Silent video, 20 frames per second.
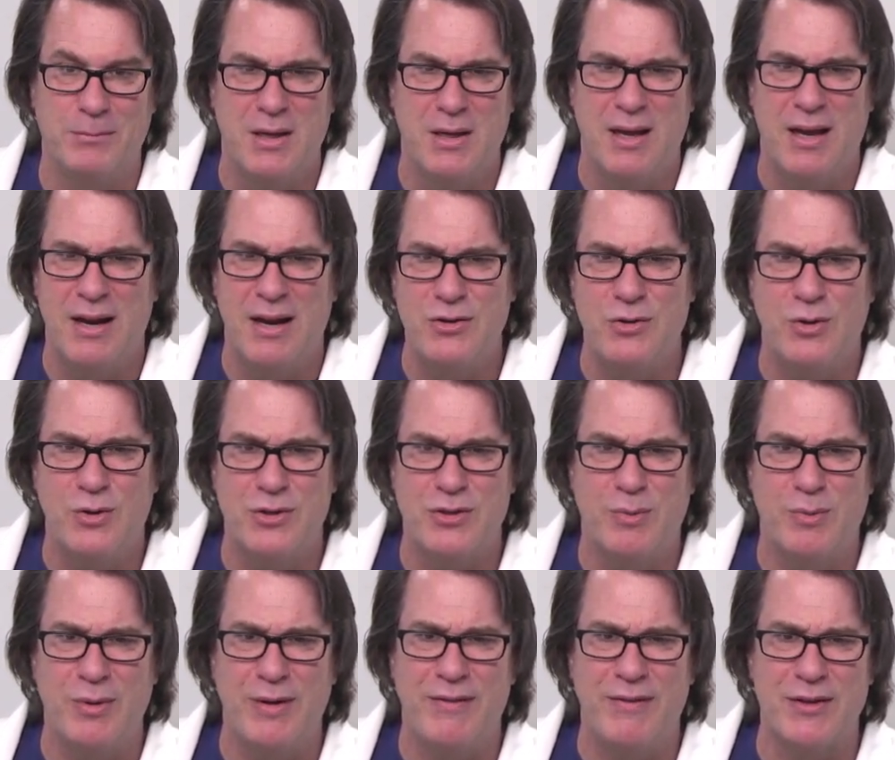And I do also
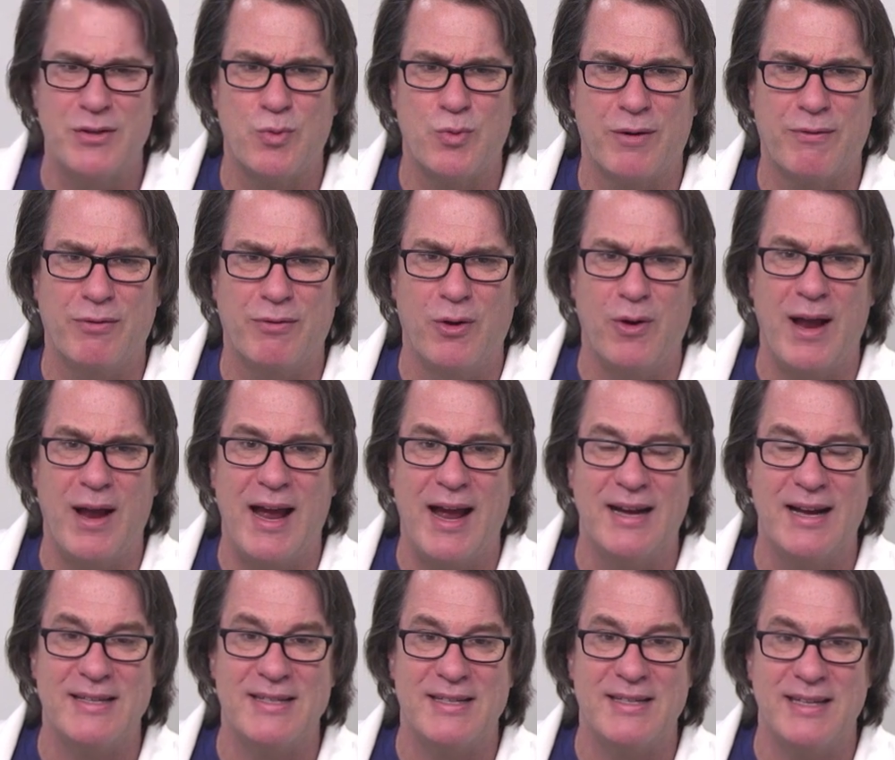believe this workflow
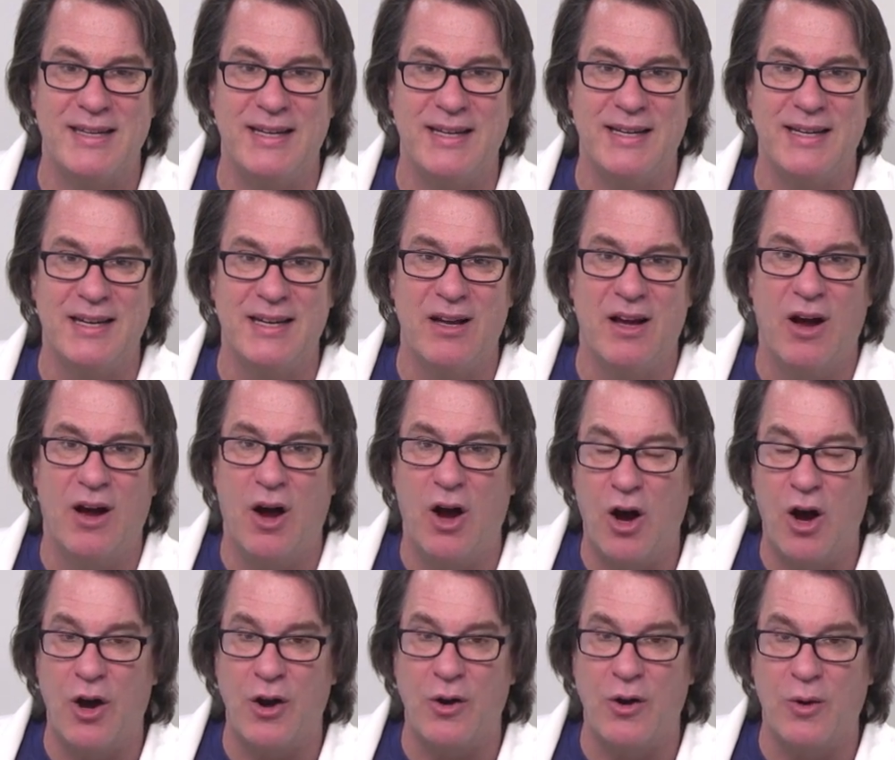has the
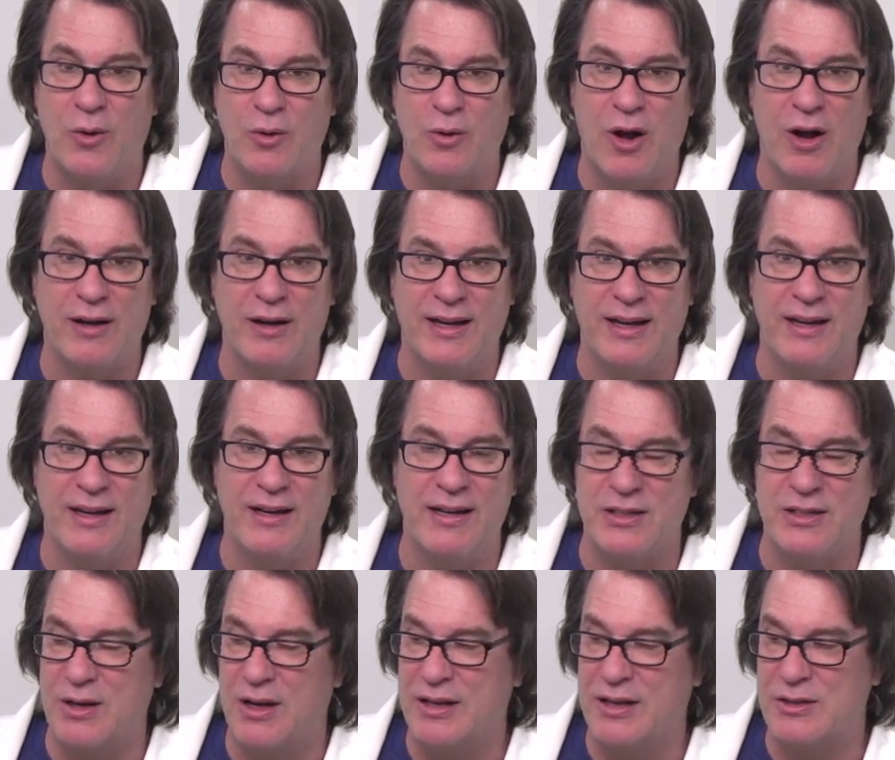auto login
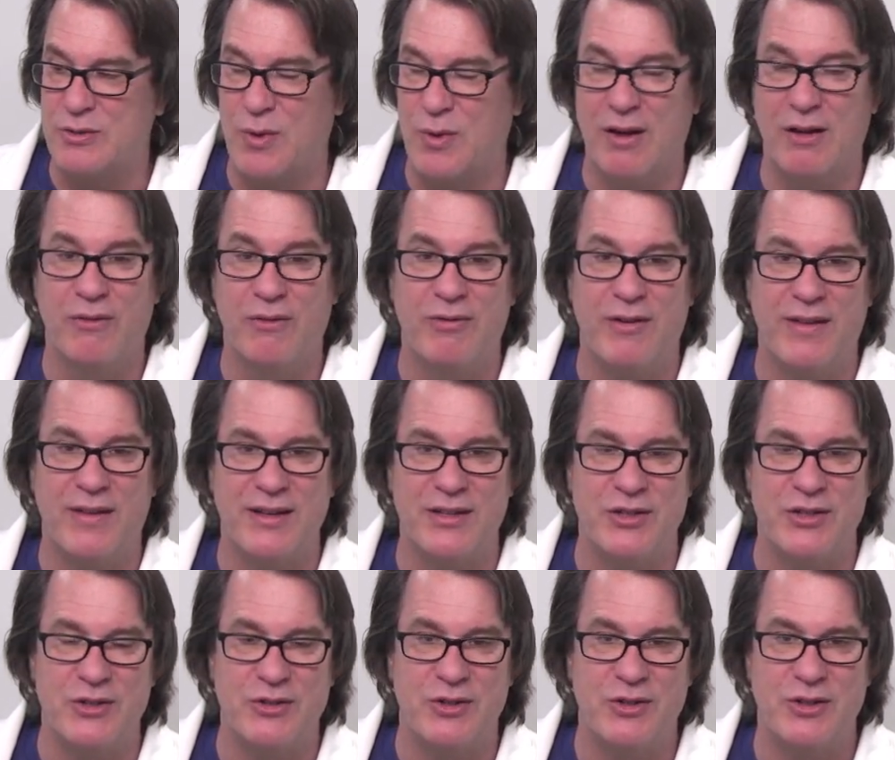as well for this
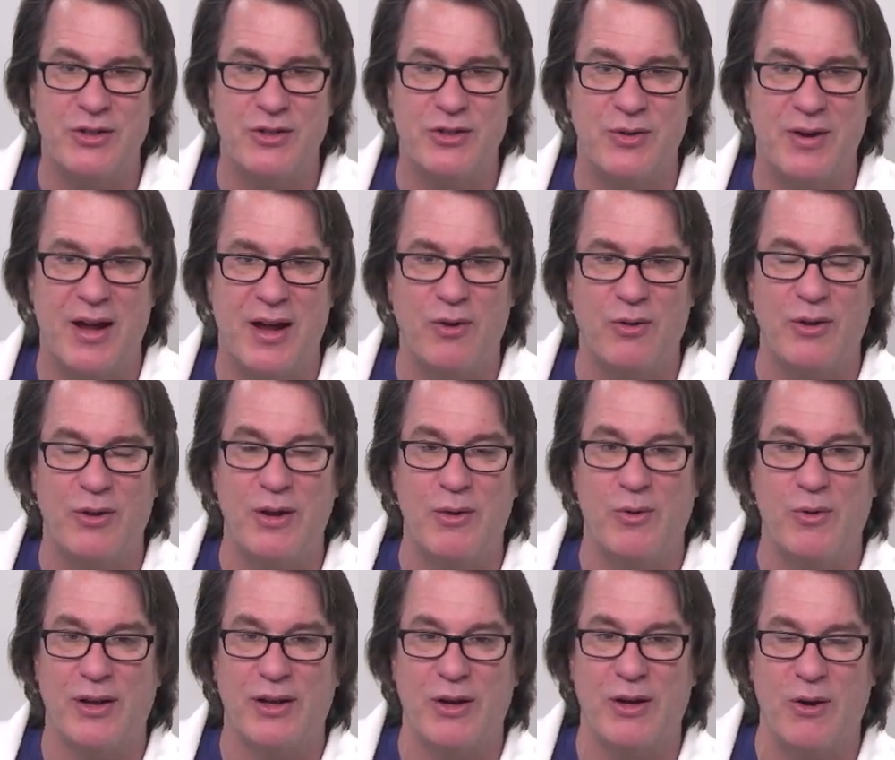user. So not only
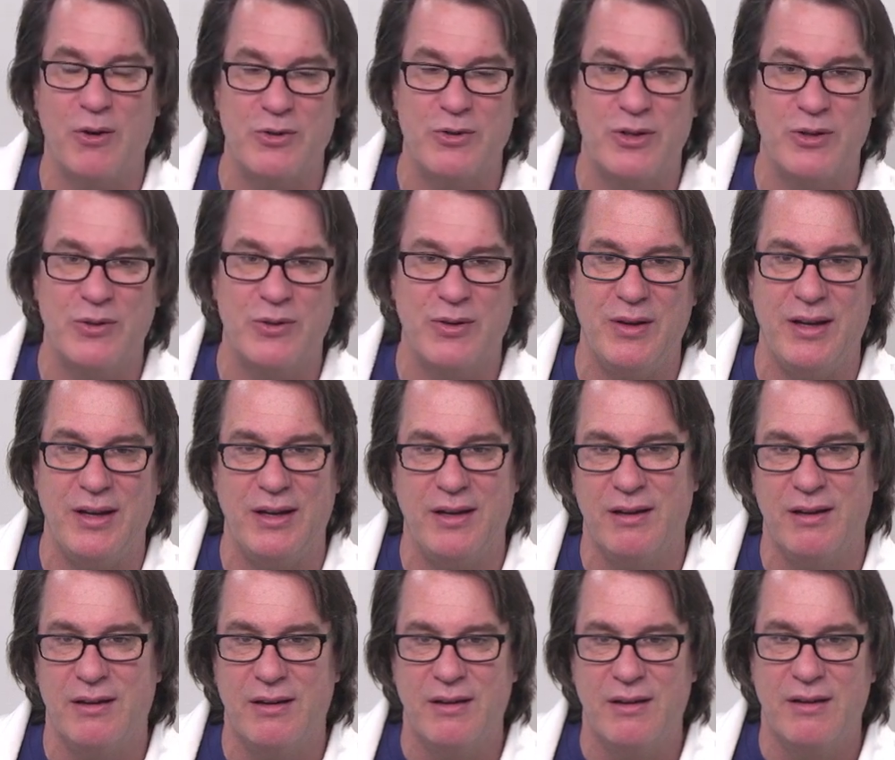will it go to the,
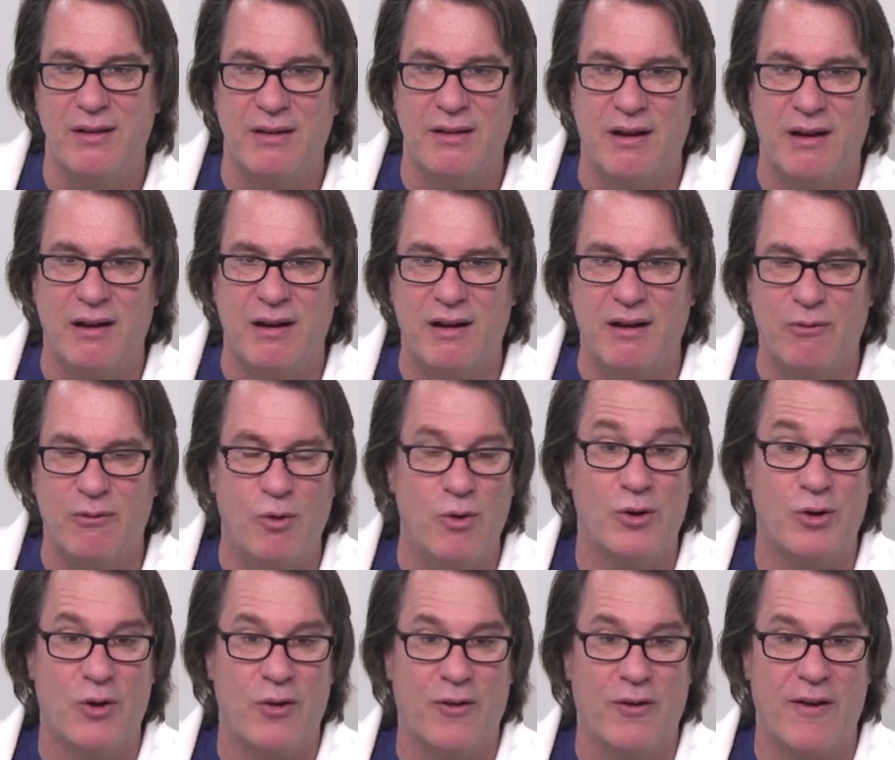won't
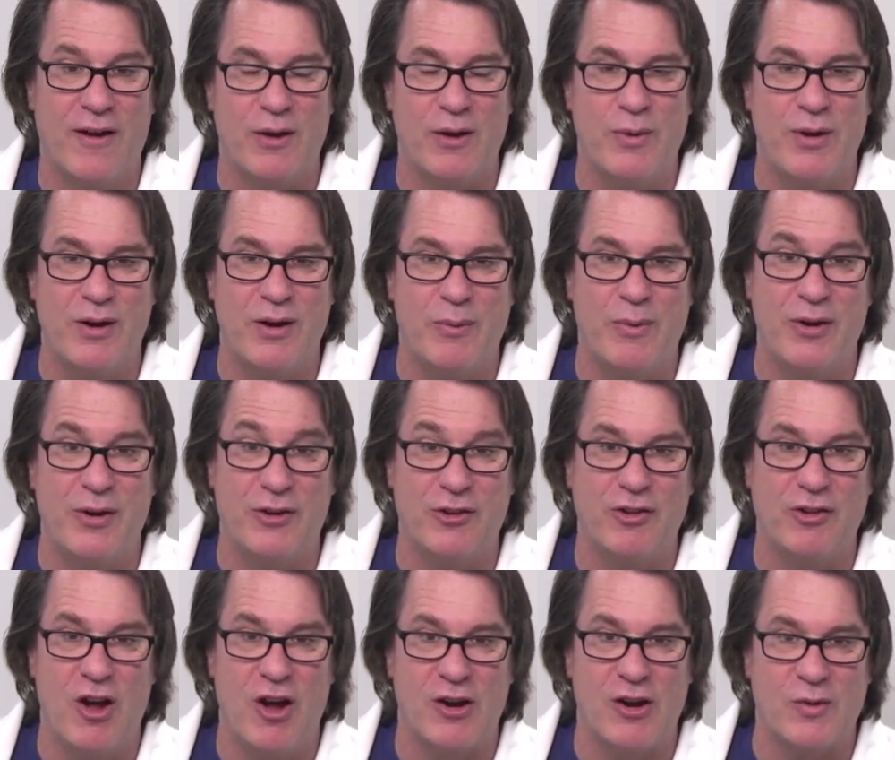go to the login window, but it'll
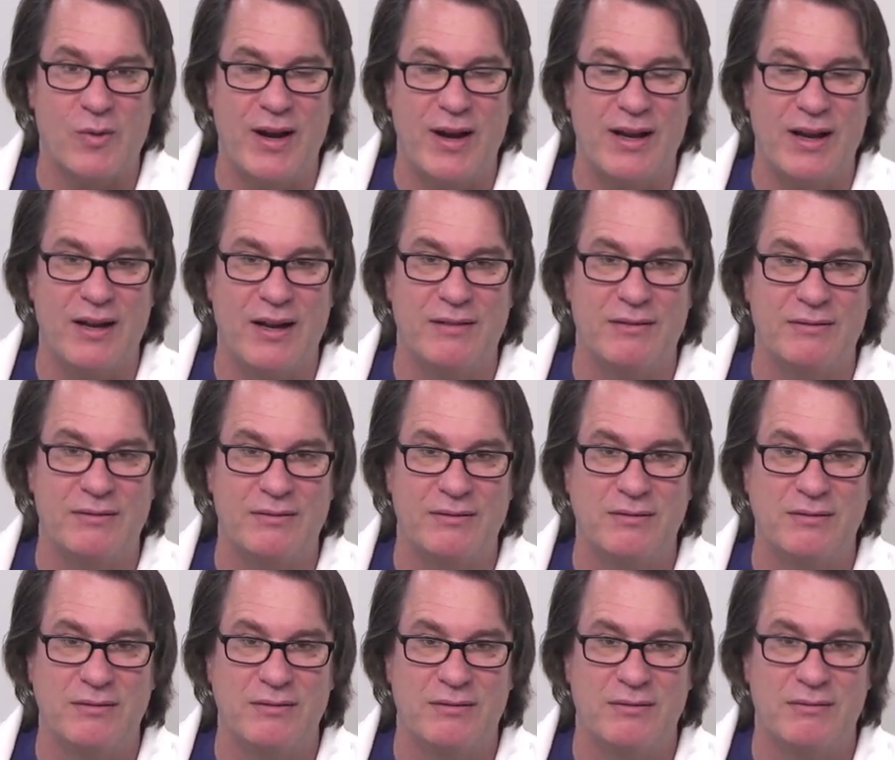log right in.
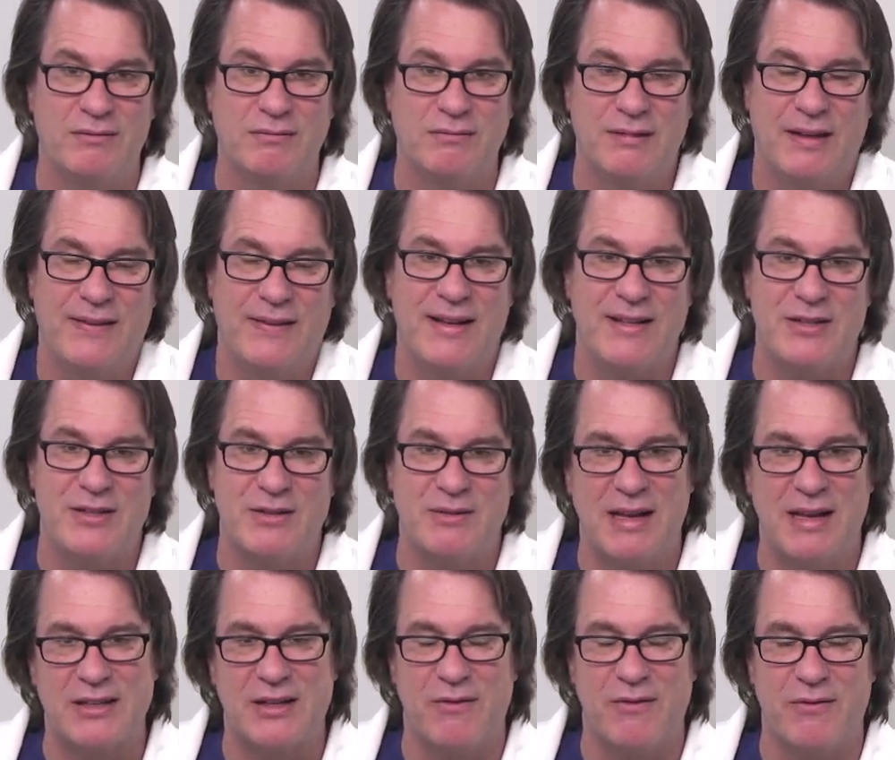And that's
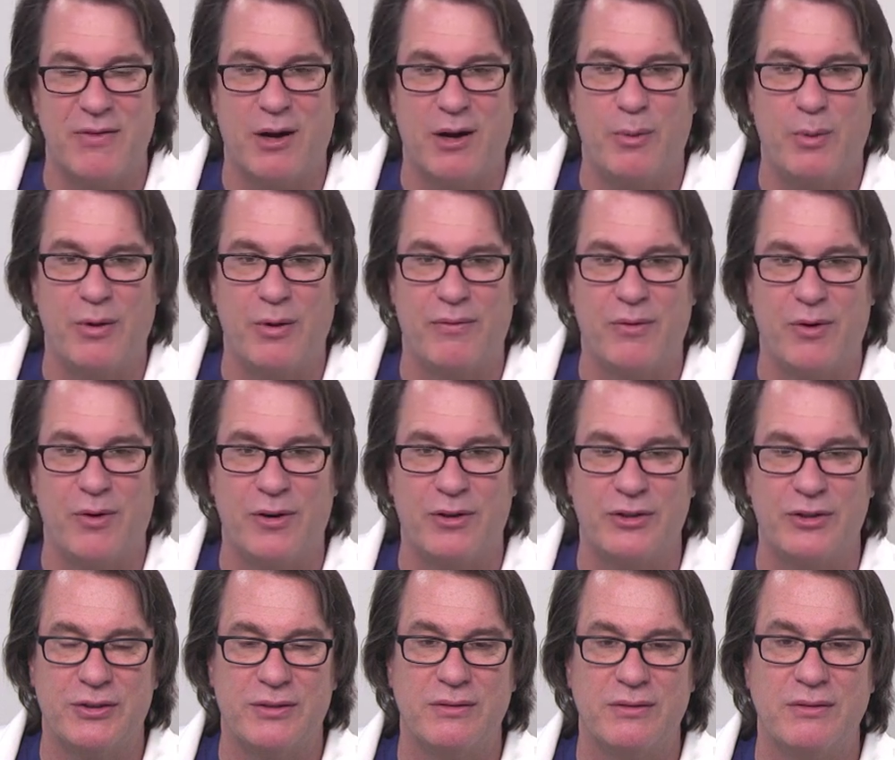configurable, of course.